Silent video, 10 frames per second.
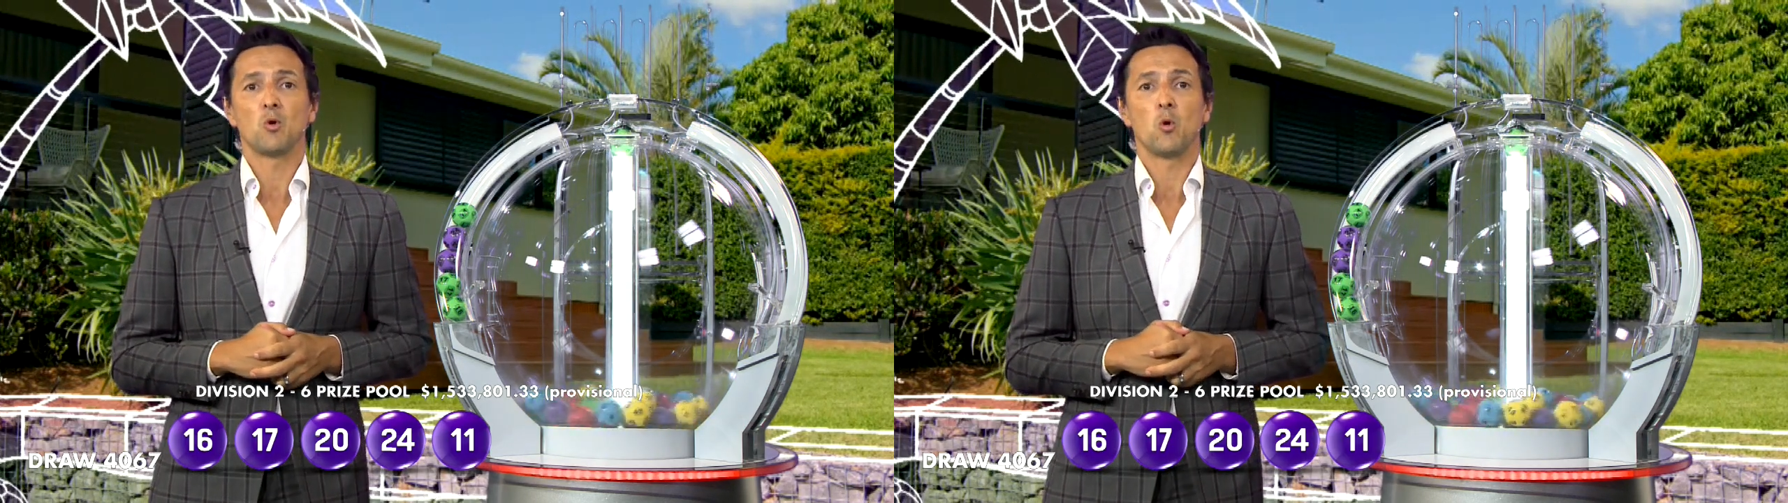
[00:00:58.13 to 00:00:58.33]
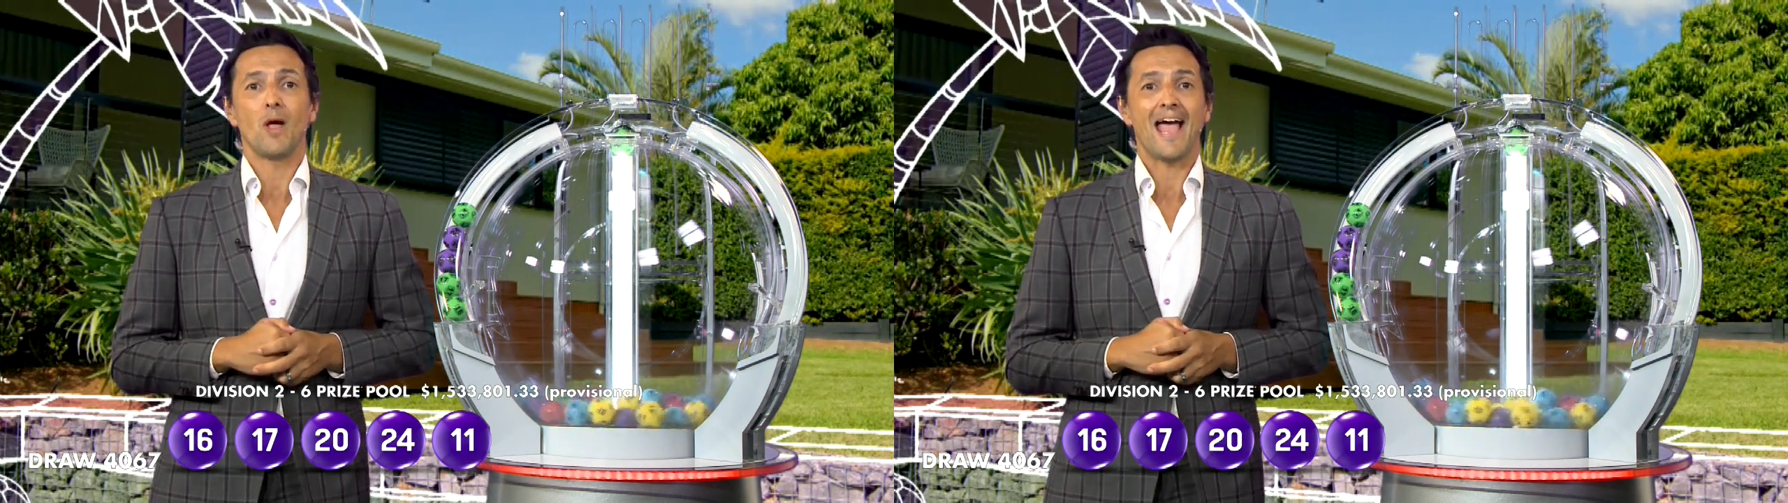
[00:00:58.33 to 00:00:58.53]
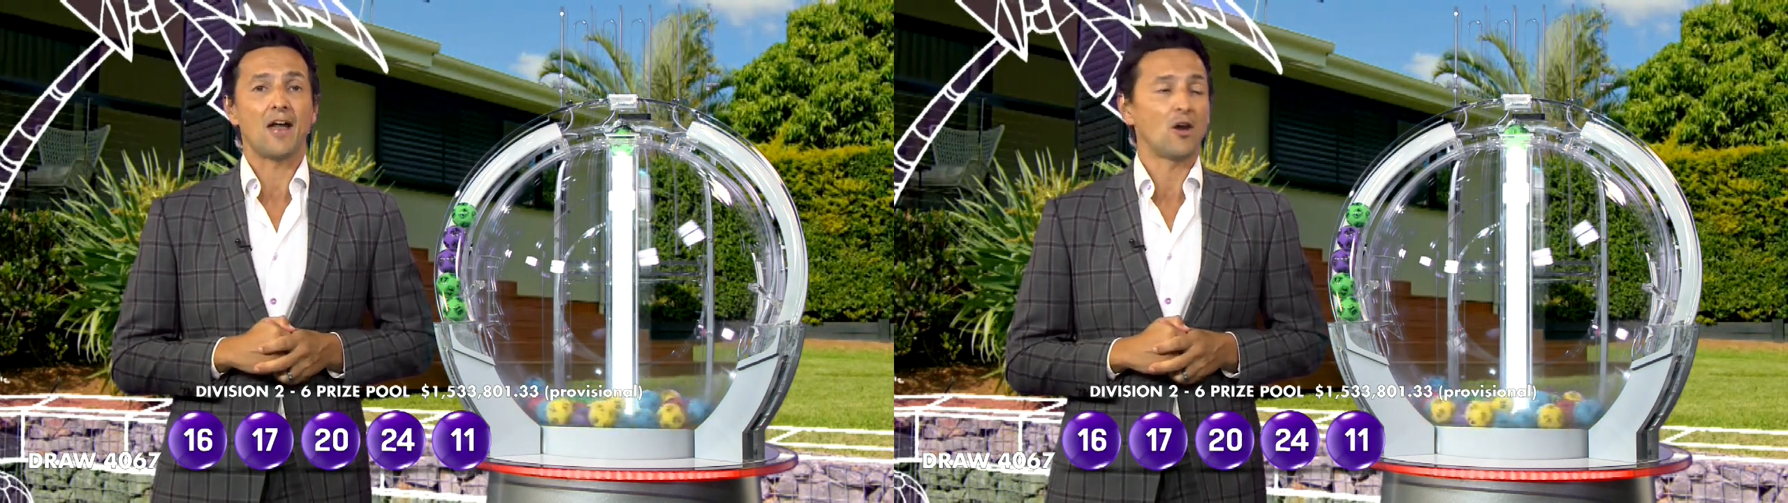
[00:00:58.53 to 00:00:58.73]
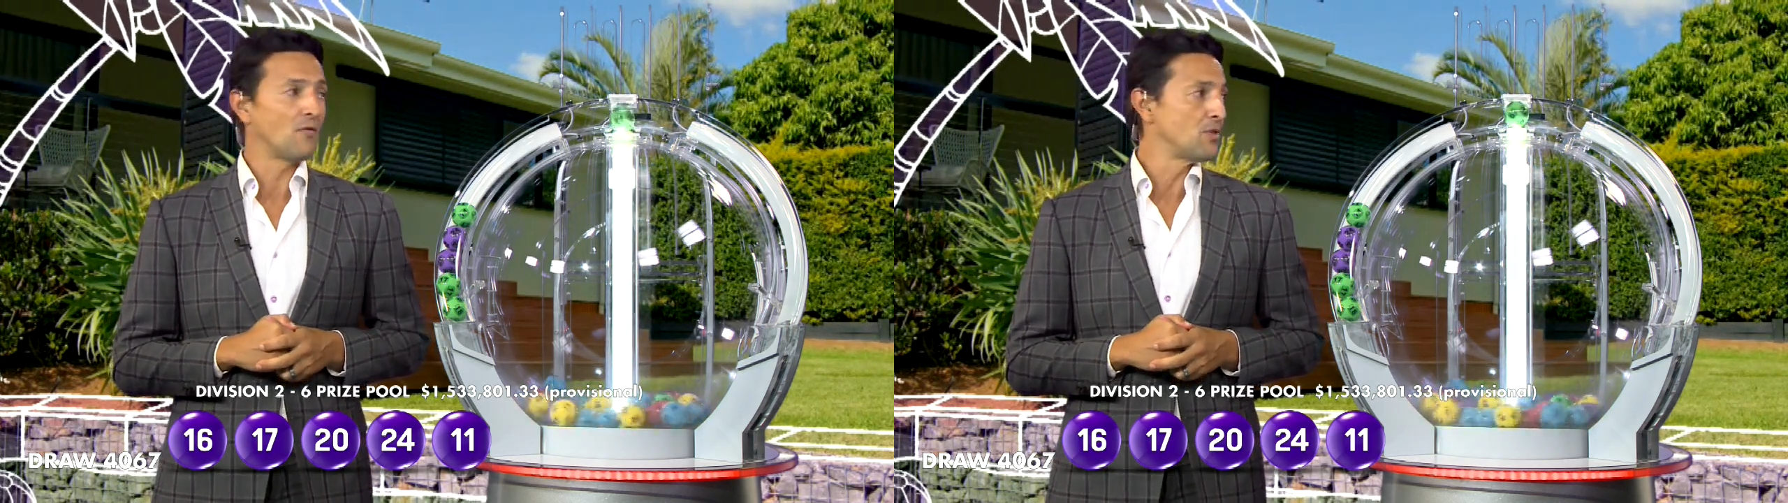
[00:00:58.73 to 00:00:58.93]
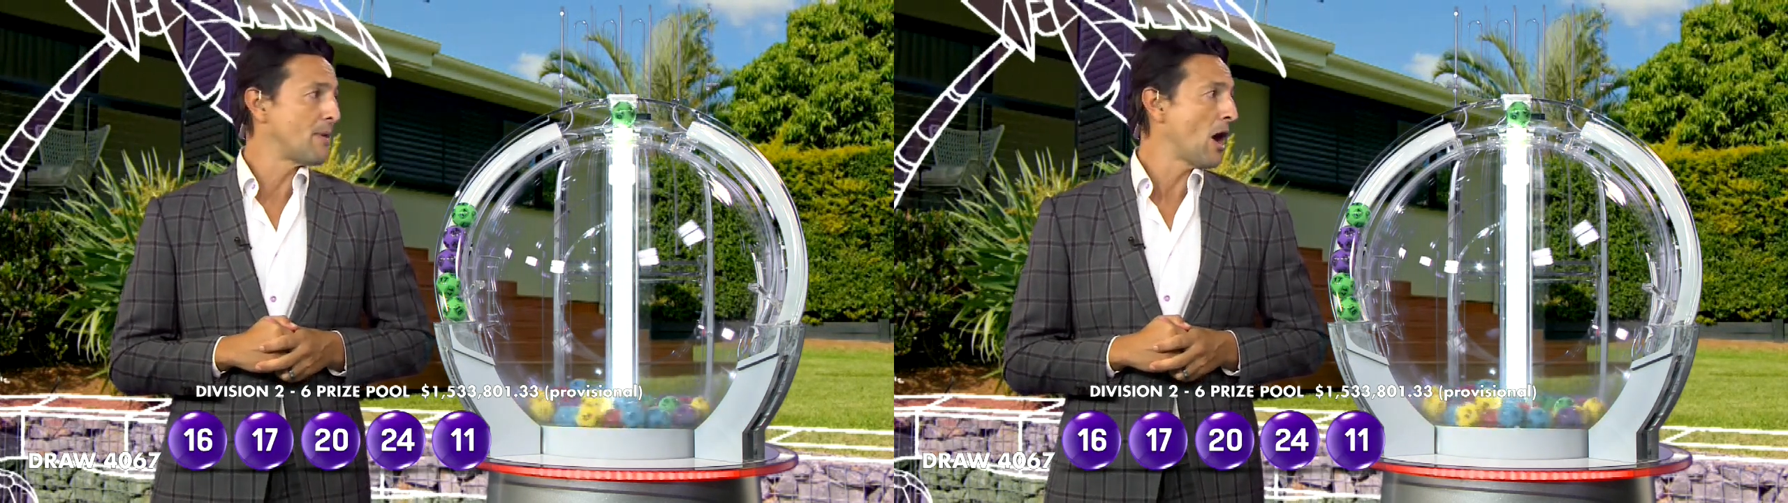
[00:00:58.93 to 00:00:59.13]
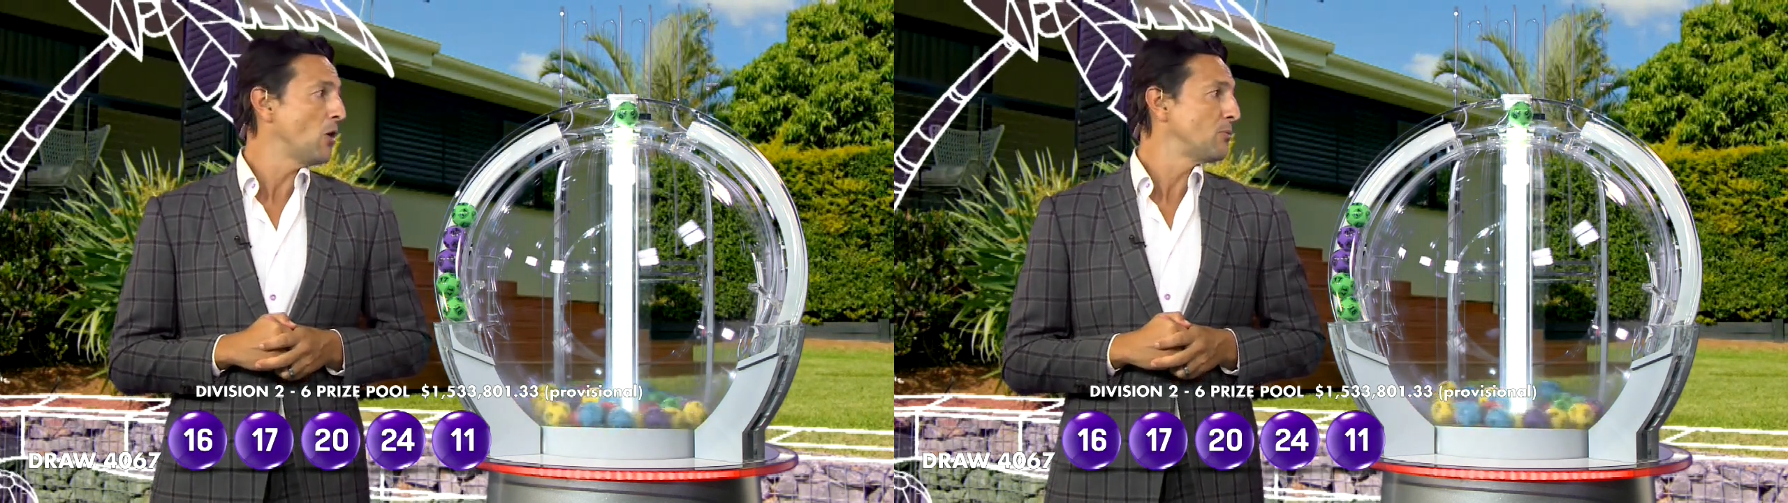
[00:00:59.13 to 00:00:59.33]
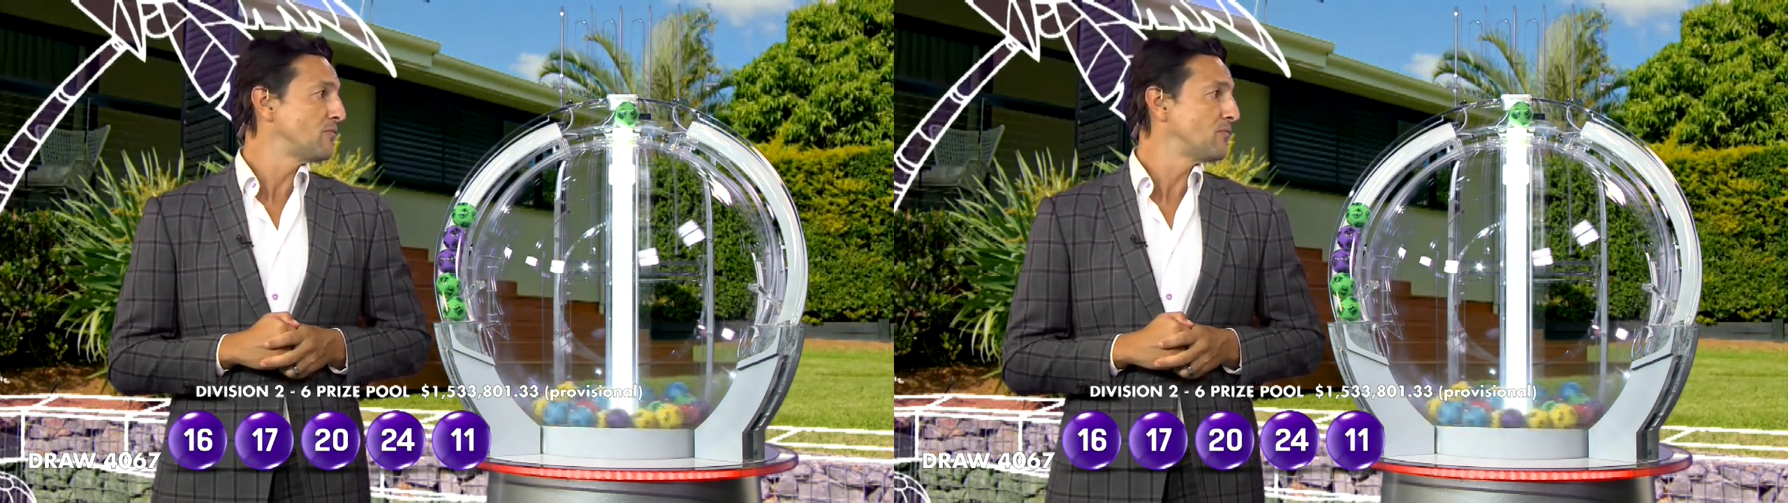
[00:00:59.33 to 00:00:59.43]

ball out of the barrel.